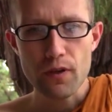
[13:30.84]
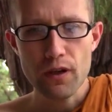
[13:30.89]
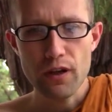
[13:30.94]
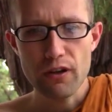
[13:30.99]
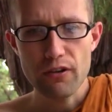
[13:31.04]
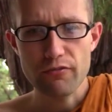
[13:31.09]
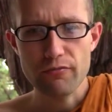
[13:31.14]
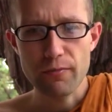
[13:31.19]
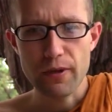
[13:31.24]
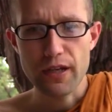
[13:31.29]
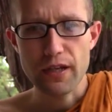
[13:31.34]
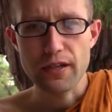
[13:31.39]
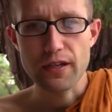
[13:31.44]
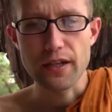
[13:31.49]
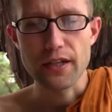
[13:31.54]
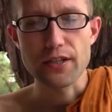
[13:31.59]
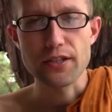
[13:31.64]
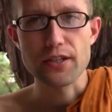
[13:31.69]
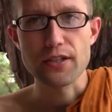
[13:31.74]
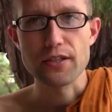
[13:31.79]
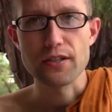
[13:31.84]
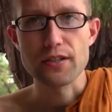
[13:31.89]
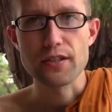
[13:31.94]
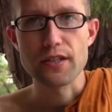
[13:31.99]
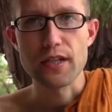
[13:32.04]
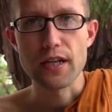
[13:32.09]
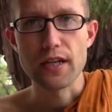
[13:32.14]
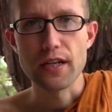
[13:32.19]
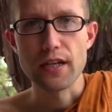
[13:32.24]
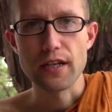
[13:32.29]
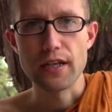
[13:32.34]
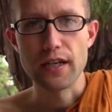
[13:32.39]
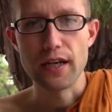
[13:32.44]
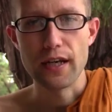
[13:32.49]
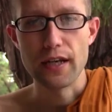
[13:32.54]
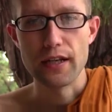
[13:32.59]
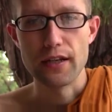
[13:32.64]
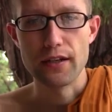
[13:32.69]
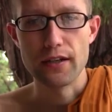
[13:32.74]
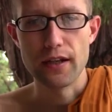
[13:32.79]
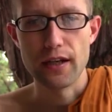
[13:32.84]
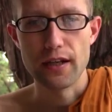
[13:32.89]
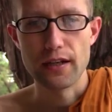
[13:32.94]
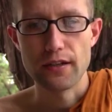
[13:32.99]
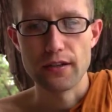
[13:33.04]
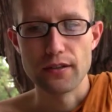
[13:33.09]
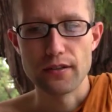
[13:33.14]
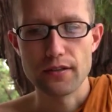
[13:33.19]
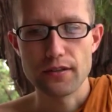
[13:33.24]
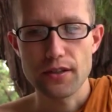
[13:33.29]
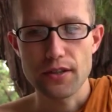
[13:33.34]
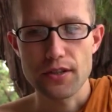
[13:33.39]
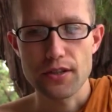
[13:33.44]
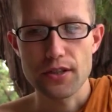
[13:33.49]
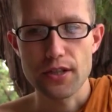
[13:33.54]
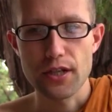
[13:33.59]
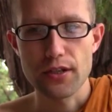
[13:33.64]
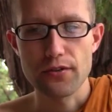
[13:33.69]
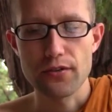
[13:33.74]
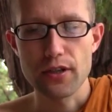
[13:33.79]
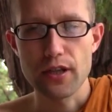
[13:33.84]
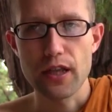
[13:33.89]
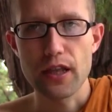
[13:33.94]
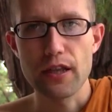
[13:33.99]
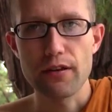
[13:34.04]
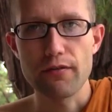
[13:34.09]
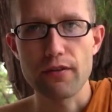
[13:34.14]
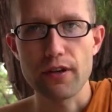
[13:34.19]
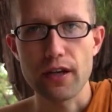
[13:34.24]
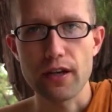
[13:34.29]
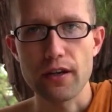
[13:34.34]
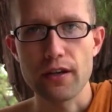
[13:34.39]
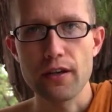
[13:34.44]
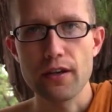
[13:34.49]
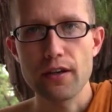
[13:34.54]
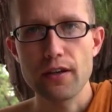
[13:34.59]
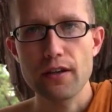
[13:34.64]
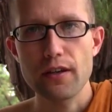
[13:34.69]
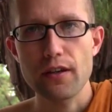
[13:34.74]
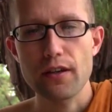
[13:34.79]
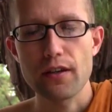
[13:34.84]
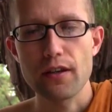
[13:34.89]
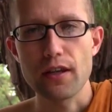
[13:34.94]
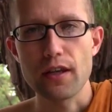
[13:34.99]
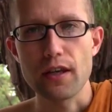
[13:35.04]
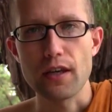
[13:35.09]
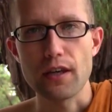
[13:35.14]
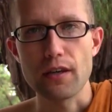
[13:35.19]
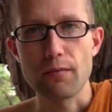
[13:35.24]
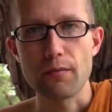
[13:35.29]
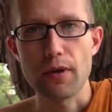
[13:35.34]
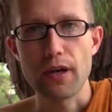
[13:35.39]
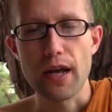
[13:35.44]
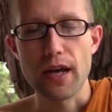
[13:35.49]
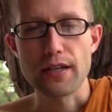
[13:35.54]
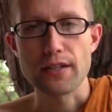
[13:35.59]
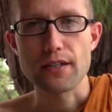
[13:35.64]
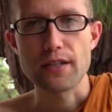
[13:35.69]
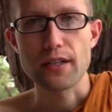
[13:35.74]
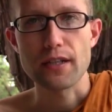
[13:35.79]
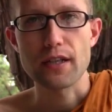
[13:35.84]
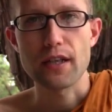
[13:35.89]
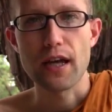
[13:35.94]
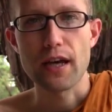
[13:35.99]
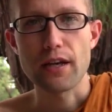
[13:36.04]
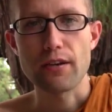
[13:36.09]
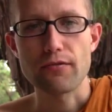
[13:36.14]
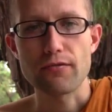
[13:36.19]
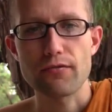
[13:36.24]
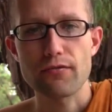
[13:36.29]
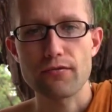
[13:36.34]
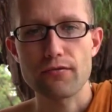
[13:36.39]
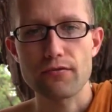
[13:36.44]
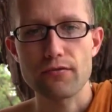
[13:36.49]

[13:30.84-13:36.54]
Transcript: of meditation, study, and just generally living the monastic life.